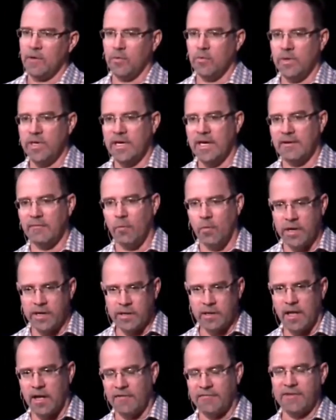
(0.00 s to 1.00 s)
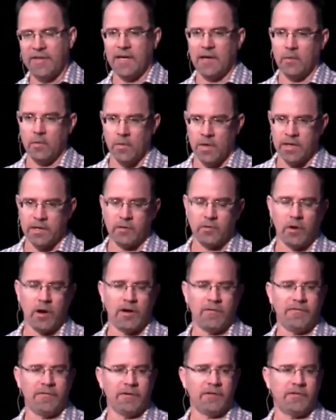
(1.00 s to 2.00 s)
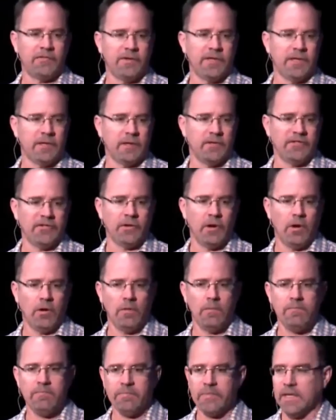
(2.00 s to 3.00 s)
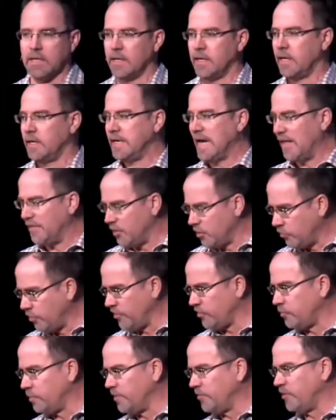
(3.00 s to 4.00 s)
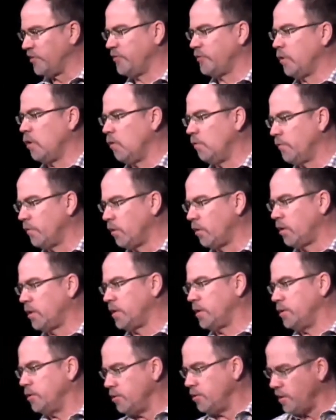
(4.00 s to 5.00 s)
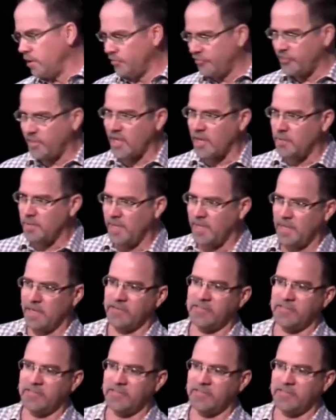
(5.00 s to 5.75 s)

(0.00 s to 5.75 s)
we have one in Lafayette, one in Crawfordsville. So now that Christmas is over and the New Year's come in,